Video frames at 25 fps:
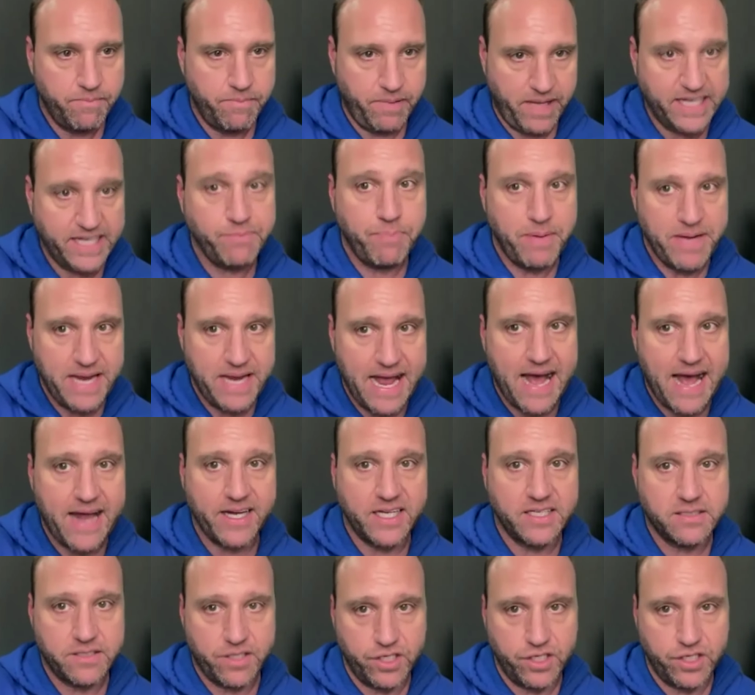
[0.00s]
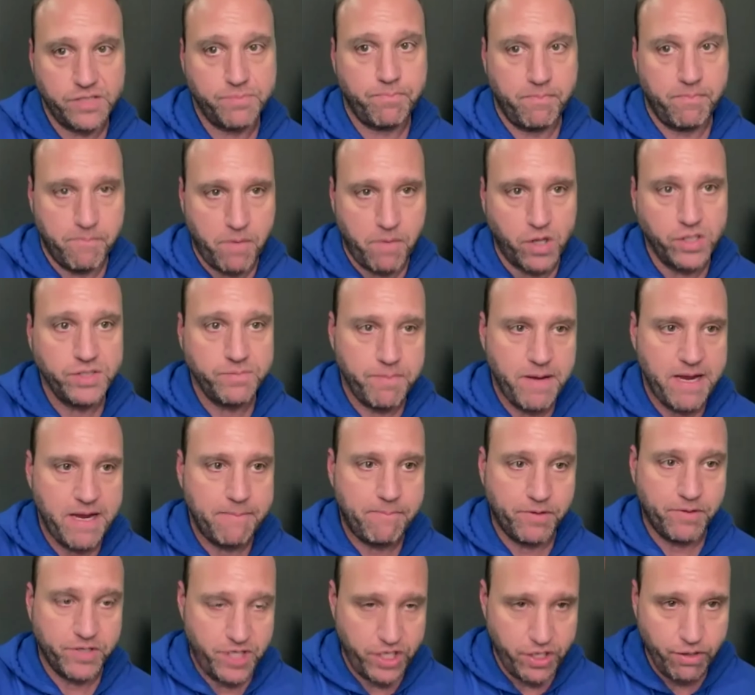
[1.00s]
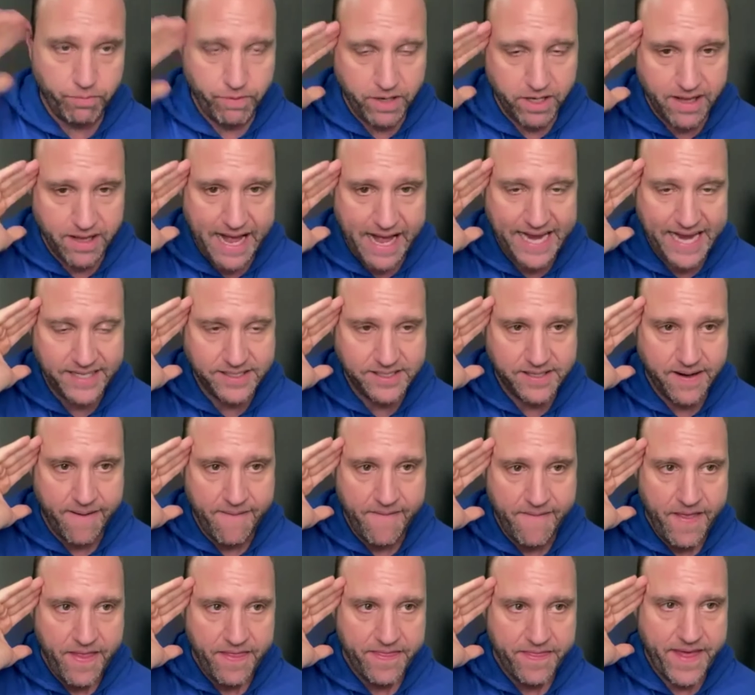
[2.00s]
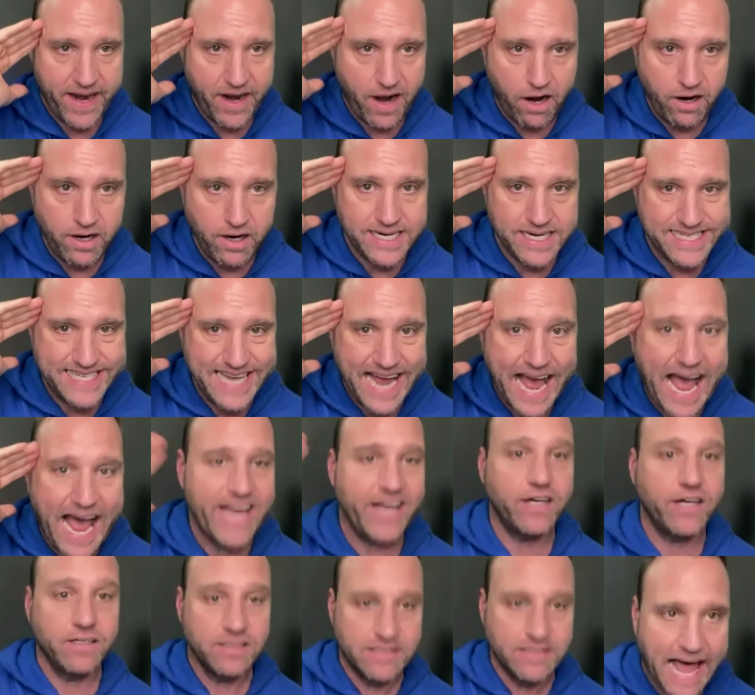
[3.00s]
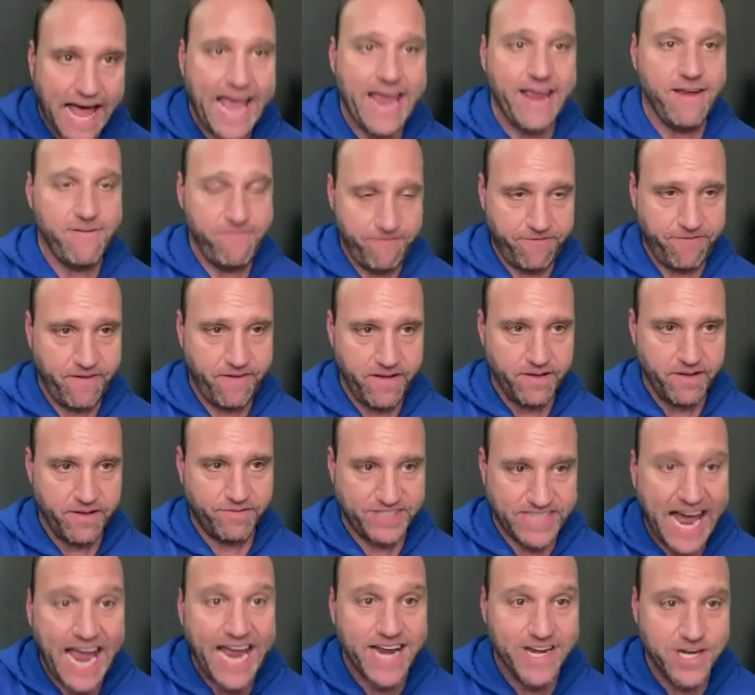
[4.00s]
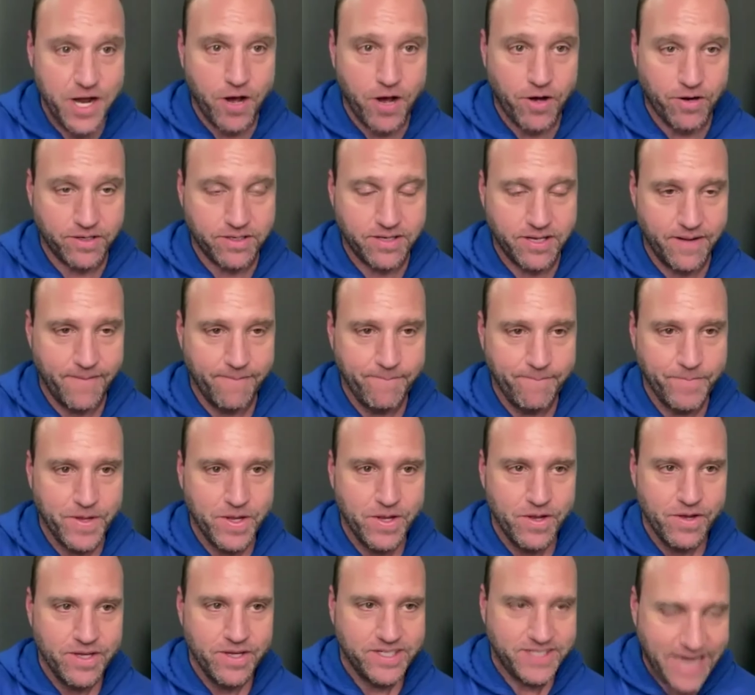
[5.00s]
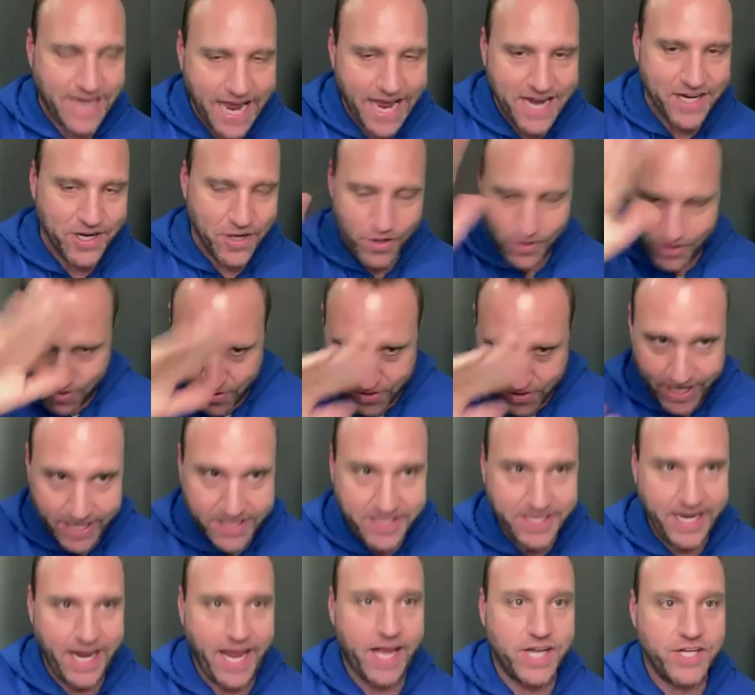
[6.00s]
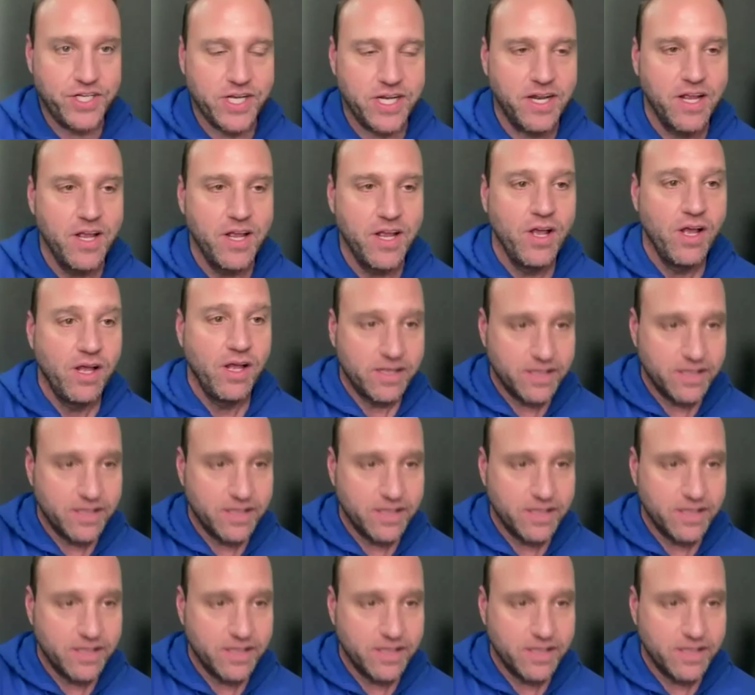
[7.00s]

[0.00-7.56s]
Let's be honest. There's most people. Do you realize that our entire life, side note, going on a tangent,